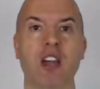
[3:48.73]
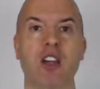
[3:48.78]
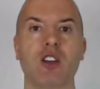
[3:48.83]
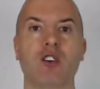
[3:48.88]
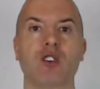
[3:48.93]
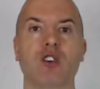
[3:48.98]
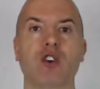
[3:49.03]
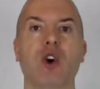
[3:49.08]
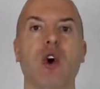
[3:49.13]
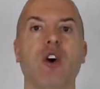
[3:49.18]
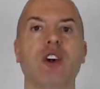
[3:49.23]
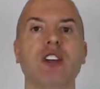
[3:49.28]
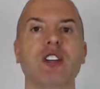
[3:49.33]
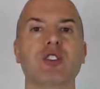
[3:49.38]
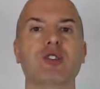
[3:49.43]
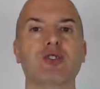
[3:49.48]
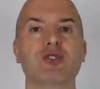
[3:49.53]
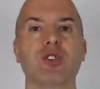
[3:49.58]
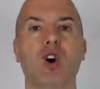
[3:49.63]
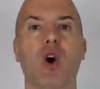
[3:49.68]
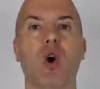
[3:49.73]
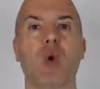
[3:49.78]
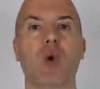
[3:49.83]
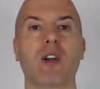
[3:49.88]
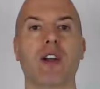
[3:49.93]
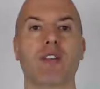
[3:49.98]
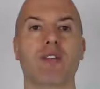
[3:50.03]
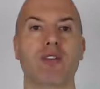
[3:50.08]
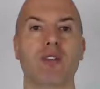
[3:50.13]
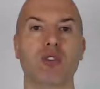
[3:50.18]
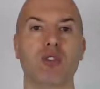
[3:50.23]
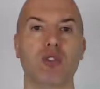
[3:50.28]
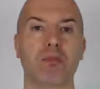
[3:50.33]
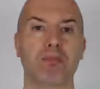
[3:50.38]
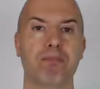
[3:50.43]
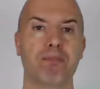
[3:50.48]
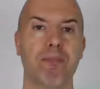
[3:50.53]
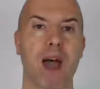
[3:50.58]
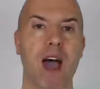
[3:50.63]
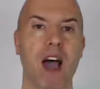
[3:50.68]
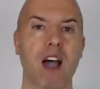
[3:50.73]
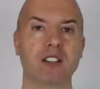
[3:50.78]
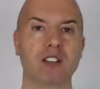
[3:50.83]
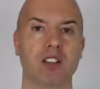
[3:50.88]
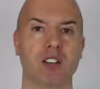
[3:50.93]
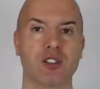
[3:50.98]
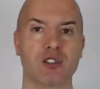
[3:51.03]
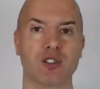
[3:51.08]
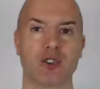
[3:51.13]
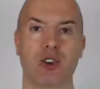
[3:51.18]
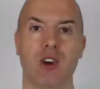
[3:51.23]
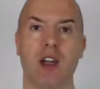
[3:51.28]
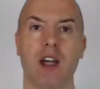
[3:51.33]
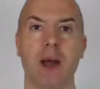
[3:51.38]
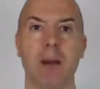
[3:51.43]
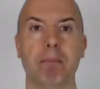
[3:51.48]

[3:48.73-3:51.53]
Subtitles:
You're going to know if you're a passenger